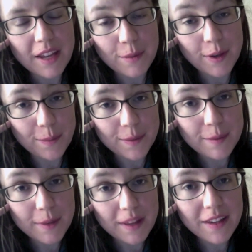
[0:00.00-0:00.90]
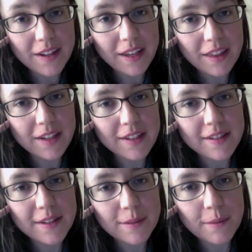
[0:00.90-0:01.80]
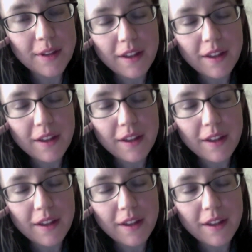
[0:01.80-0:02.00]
open about their atheism